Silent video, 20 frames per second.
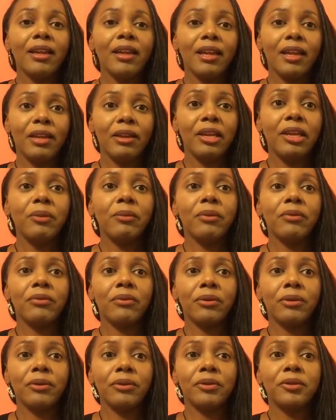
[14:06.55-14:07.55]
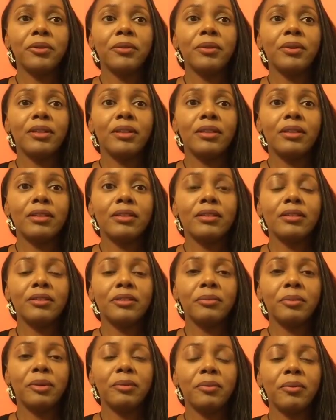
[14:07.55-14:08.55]
and he referred to the
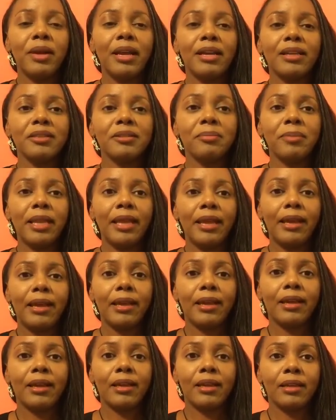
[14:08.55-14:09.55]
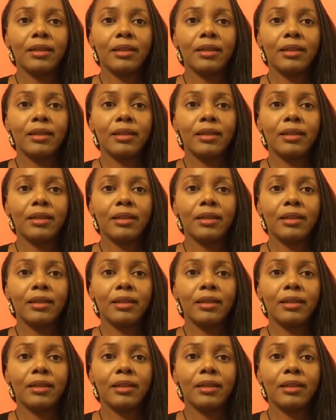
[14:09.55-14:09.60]
indigenous people as black.